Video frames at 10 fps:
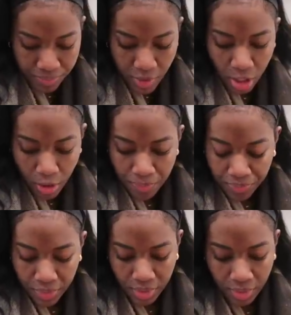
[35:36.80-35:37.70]
you
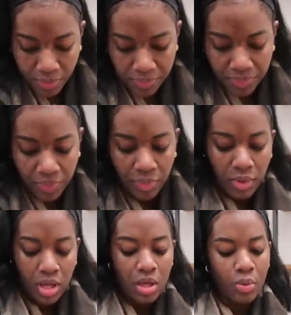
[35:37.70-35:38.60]
know,
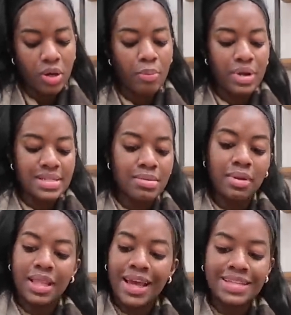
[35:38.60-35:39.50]
want to bring
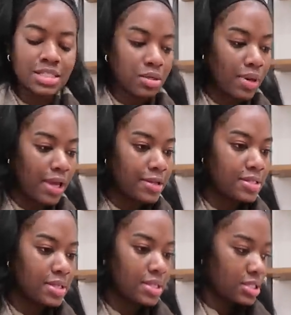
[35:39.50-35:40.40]
some light to it.
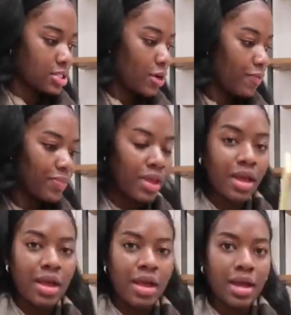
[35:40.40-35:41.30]
So
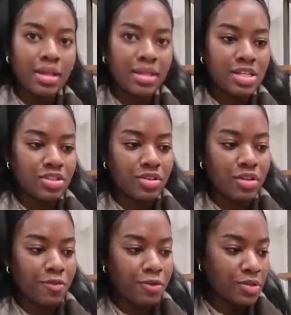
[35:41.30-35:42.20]
and these are the
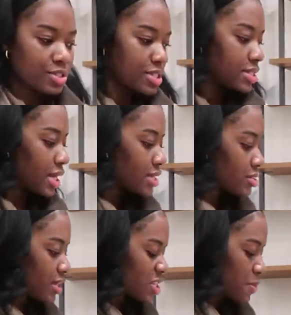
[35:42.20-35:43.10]
diffuser sticks.
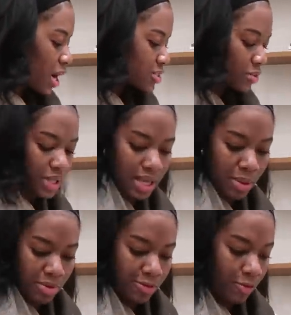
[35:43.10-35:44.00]
So this box only
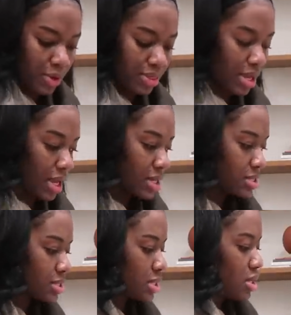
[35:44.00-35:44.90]
came with four
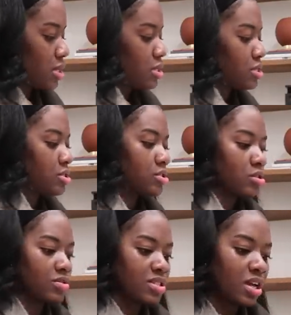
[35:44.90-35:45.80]
things.
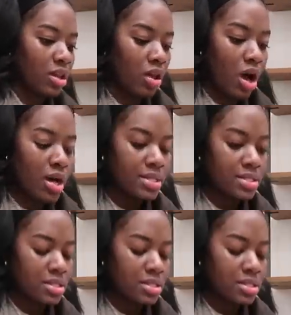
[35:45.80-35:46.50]
So it's not a lot.